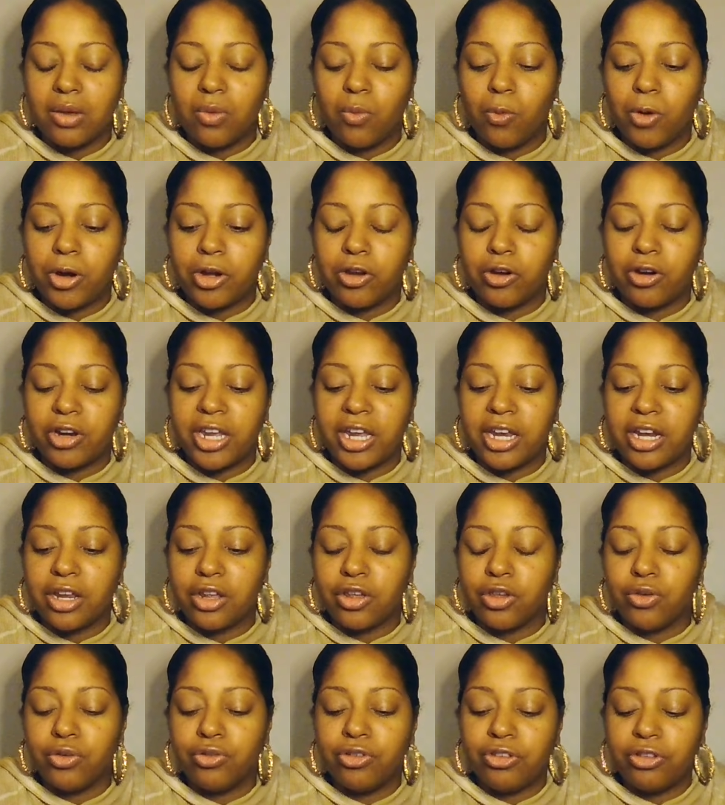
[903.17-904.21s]
When you're
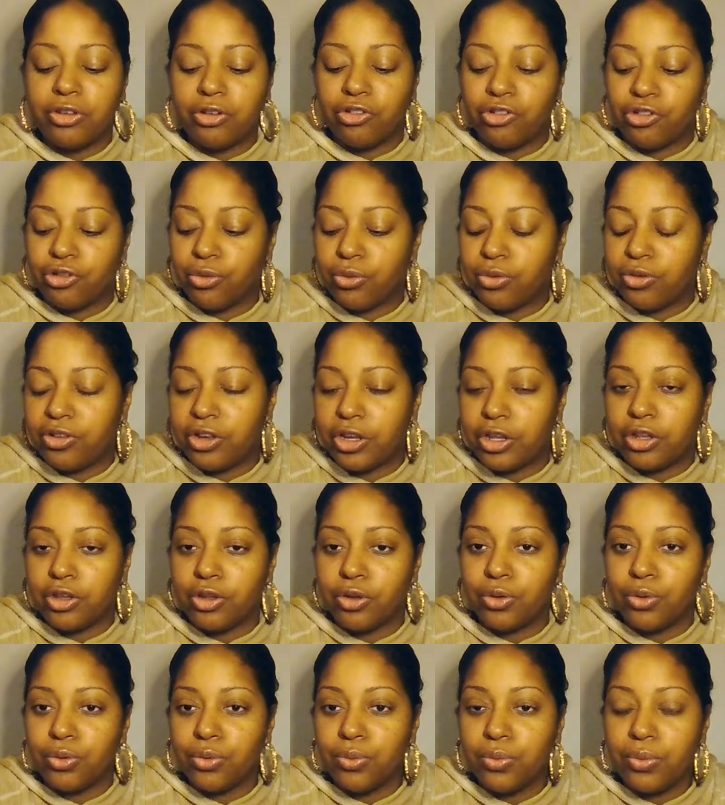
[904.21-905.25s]
getting used to choosing
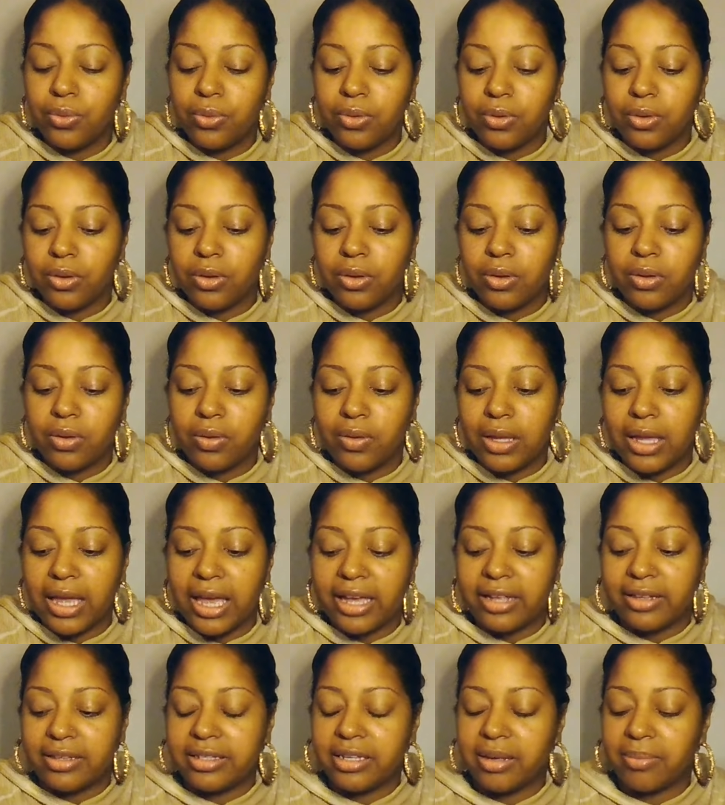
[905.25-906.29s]
you,
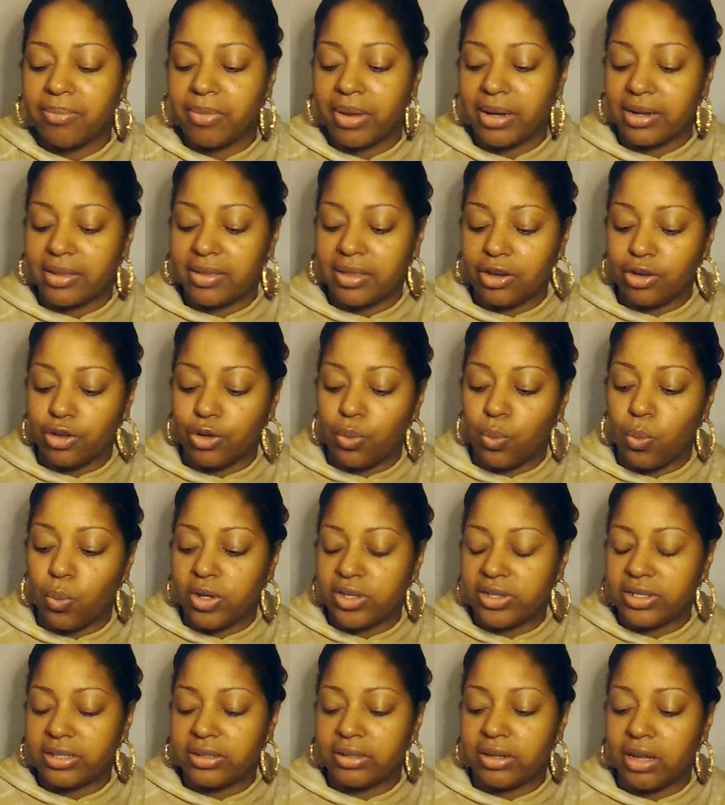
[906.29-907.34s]
and somebody that you
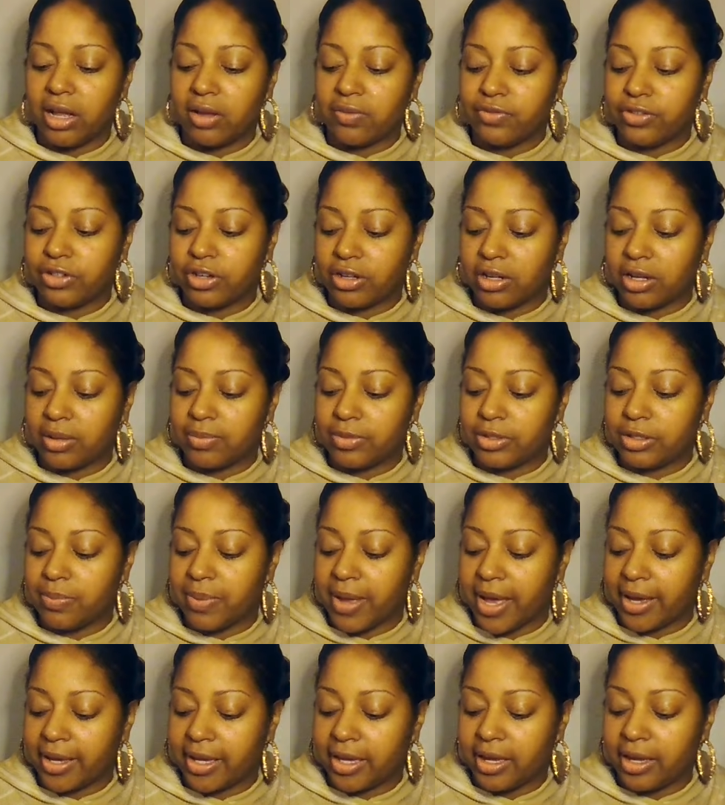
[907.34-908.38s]
once loved comes
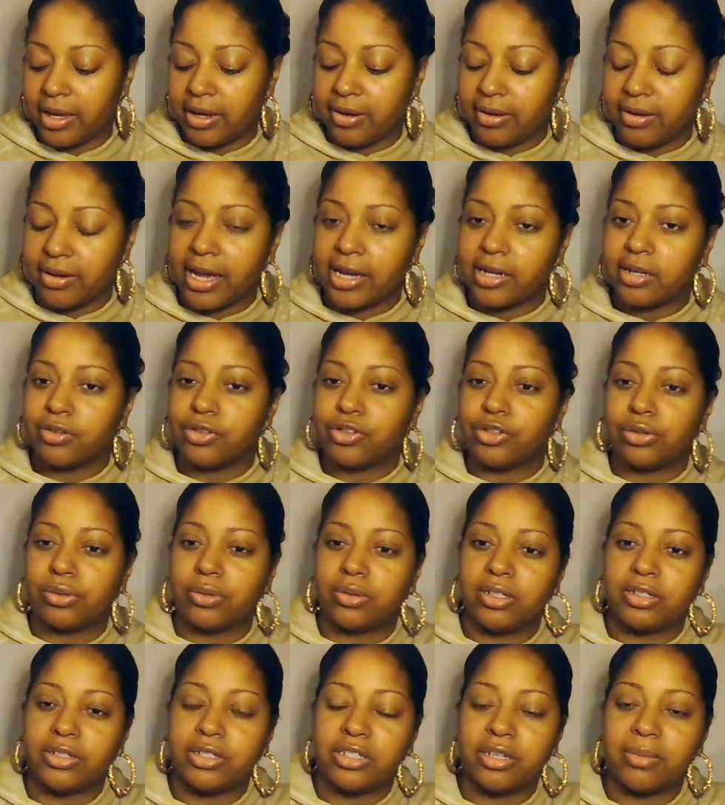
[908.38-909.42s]
back in knight of
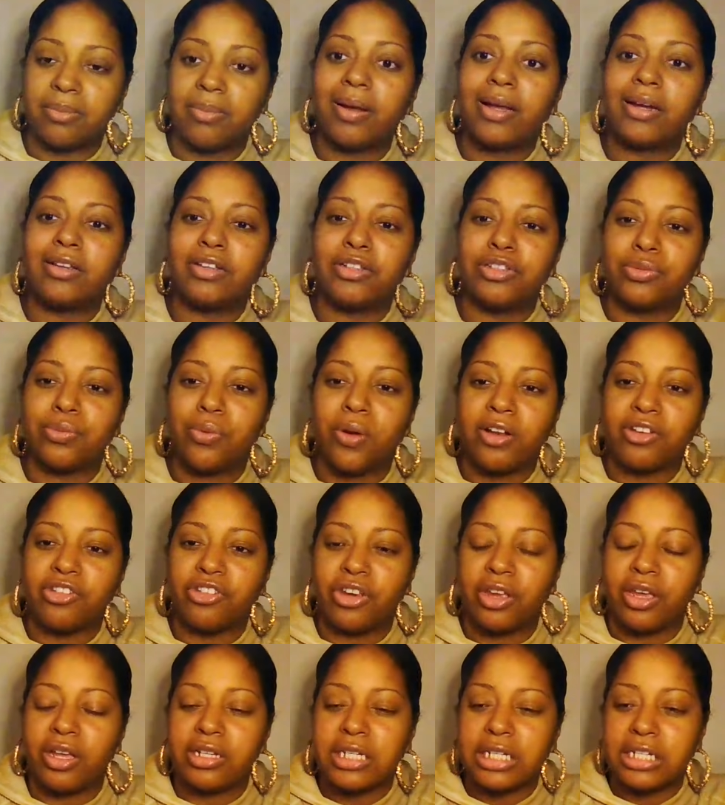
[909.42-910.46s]
swords somebody is
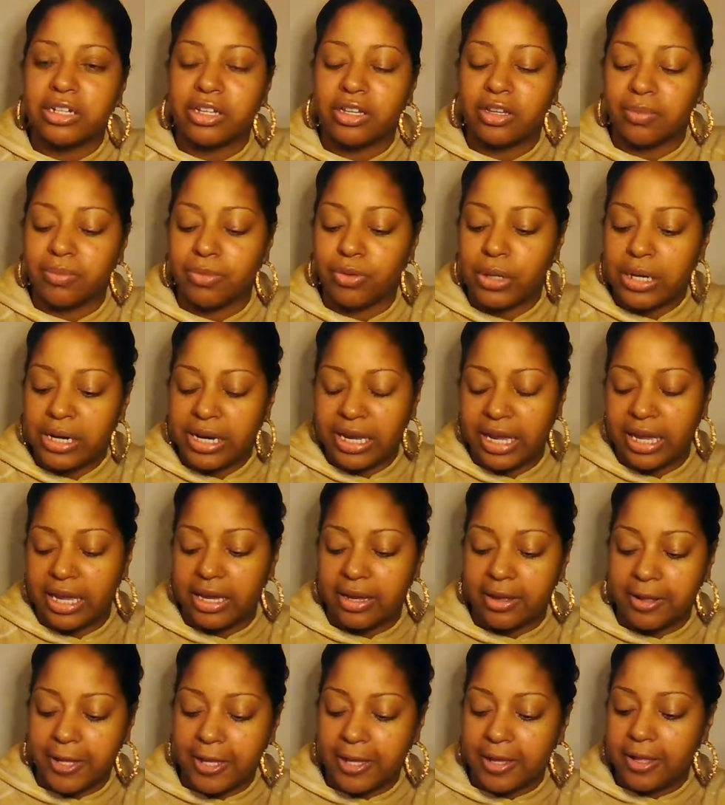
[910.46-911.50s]
rushing in to
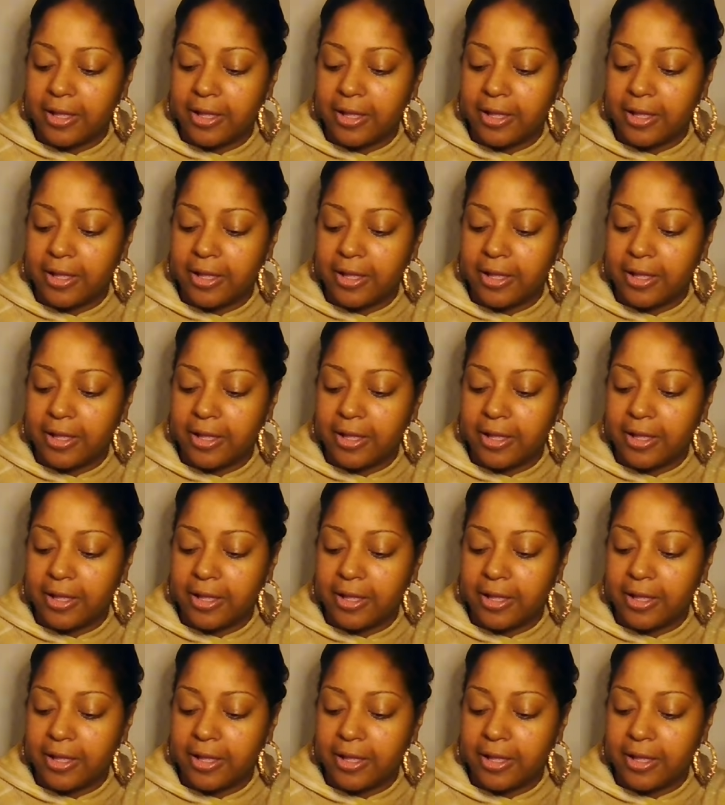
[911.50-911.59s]
communicate